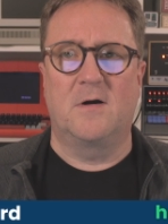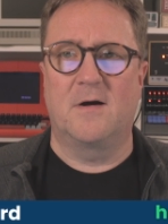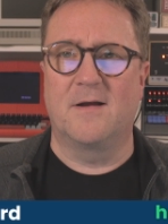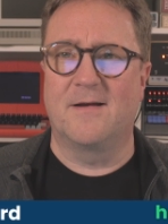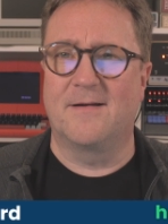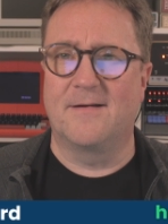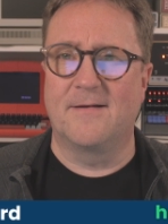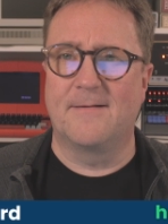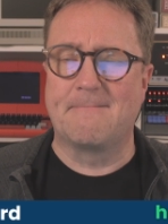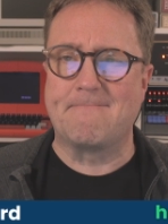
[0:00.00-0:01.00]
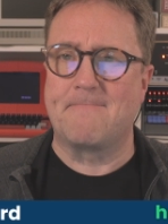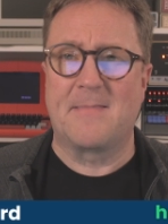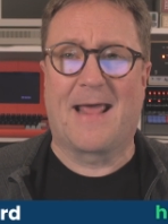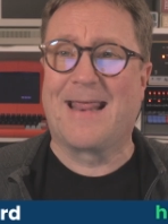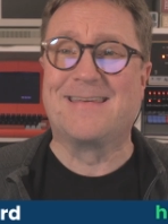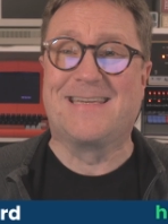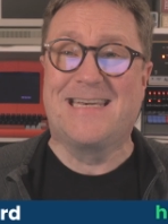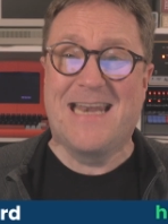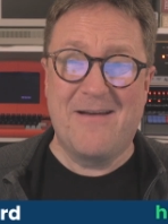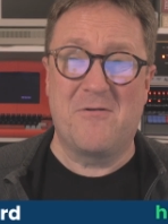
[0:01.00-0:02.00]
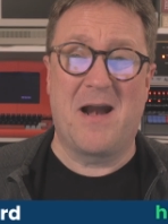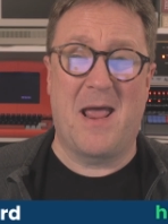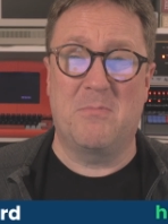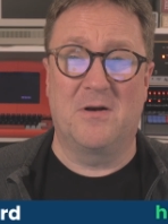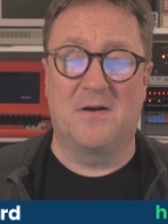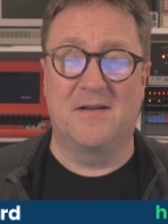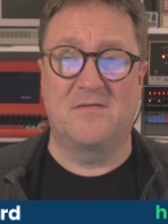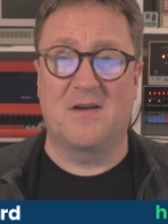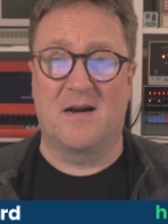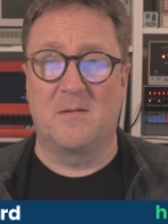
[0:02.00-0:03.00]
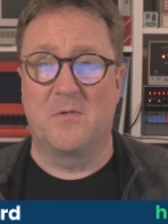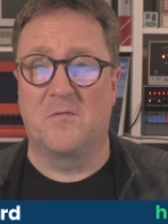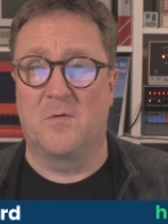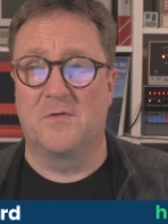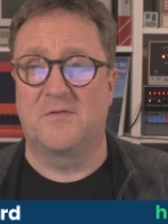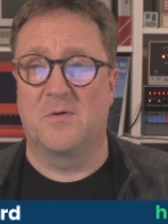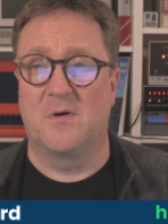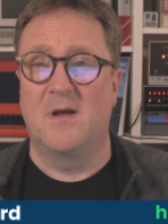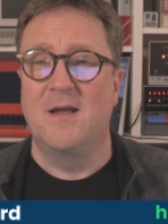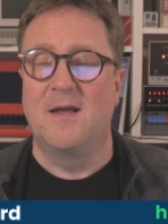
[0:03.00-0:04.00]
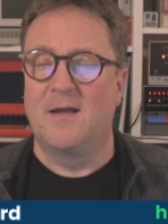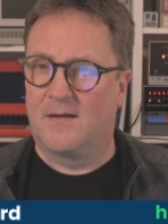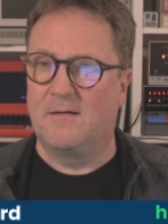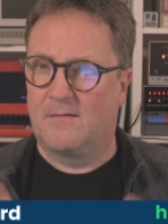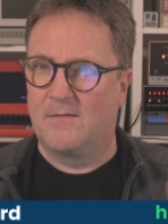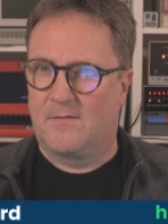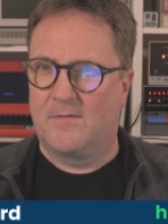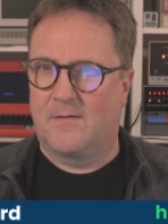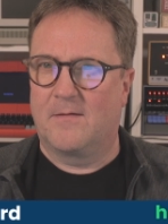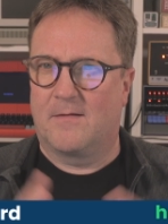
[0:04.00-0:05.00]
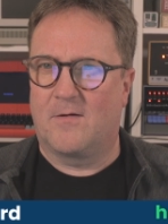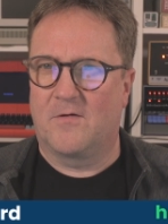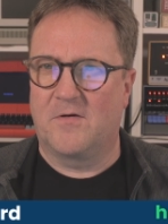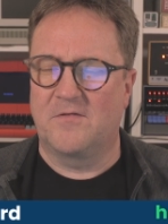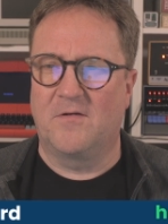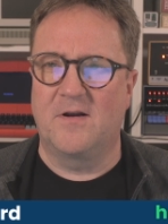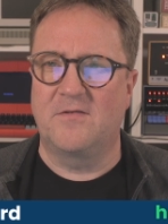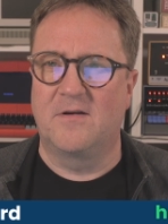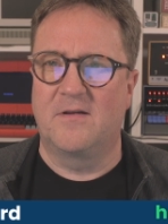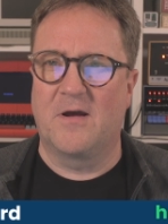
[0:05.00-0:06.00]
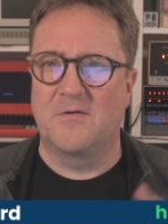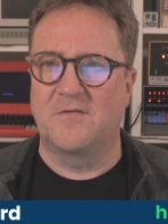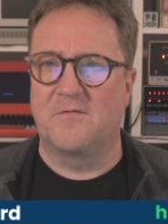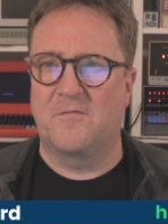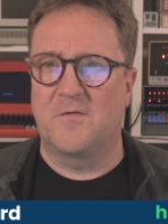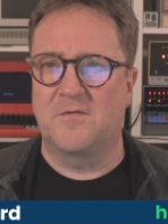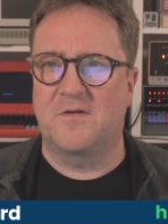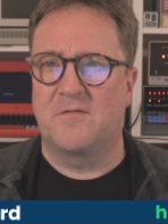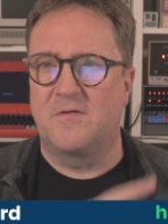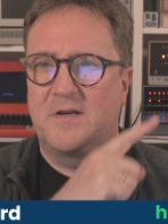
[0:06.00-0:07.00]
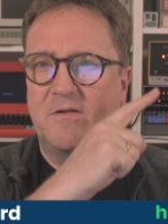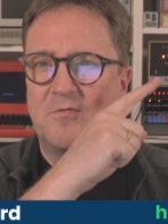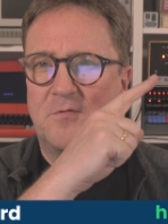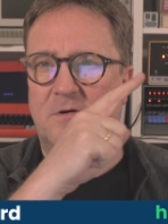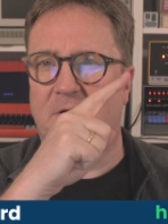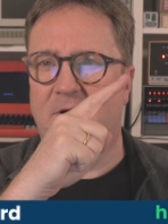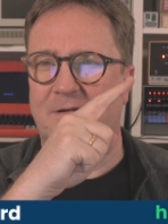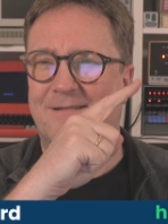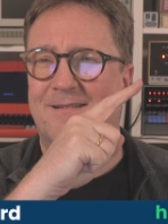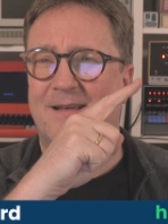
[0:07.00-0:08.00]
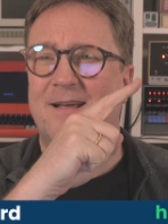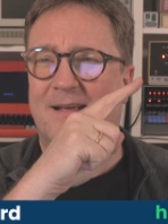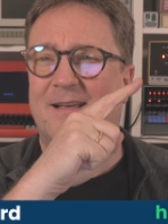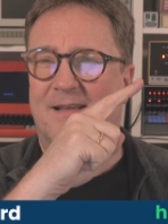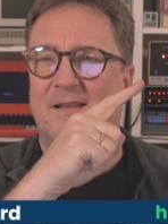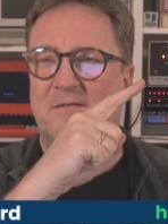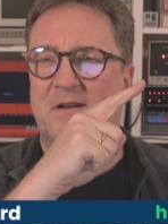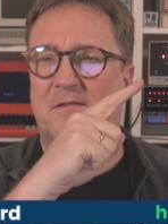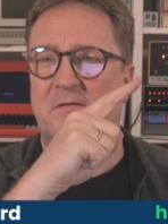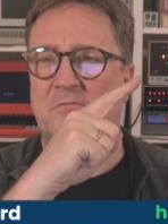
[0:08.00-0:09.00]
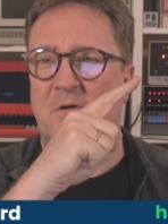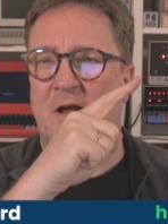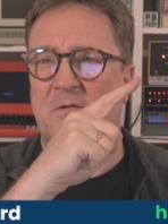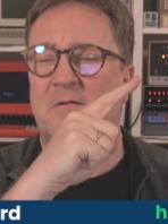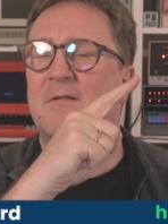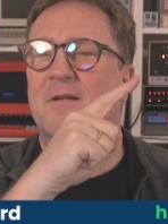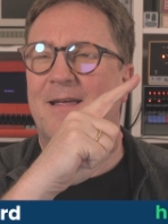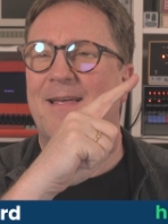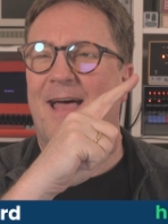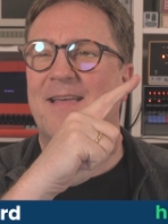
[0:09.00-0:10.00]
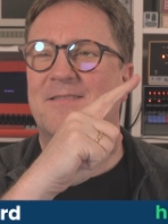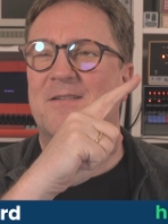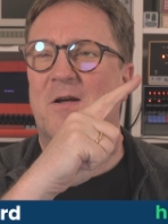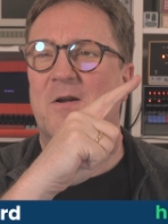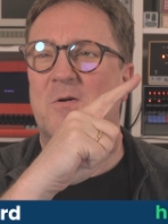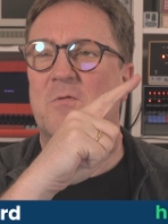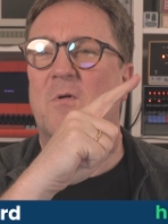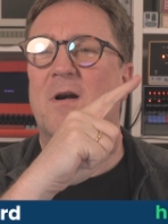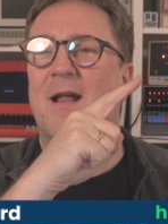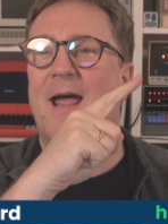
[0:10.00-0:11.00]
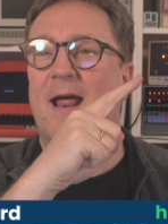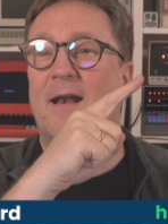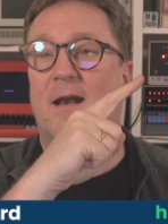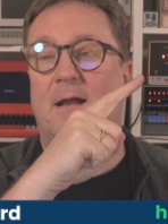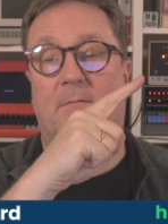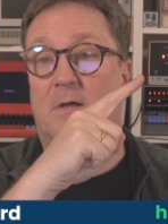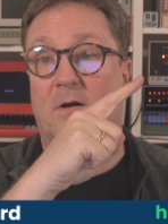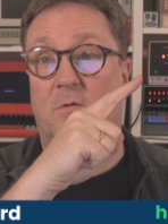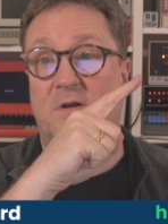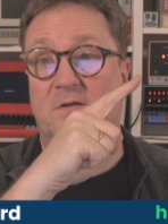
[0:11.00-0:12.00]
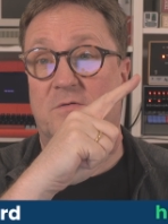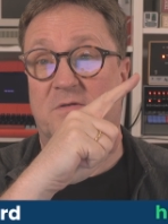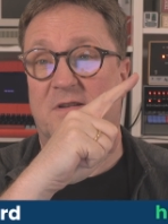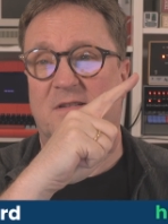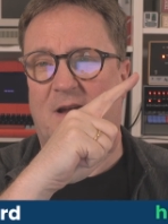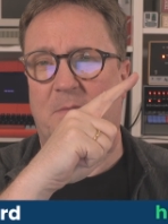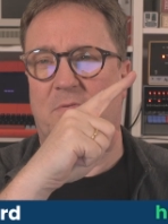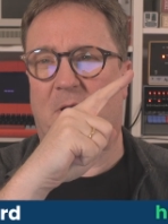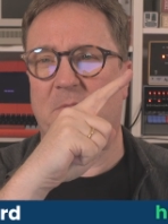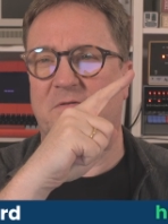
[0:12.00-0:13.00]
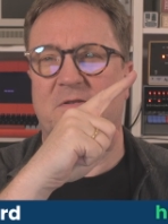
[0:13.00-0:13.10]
Um, that has never happened on this channel before, so uh, congratulations, that was the first ever detour. Check this one out, that's another good one, and there are no detours in this, I promise.